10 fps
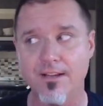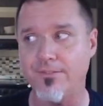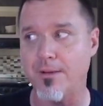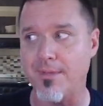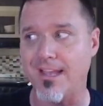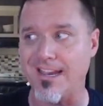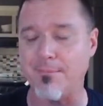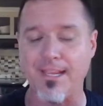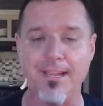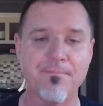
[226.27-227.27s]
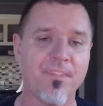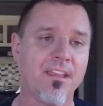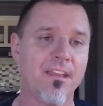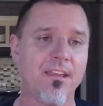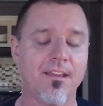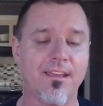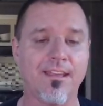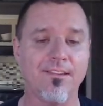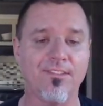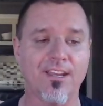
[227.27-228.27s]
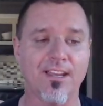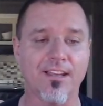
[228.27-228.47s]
from behind me is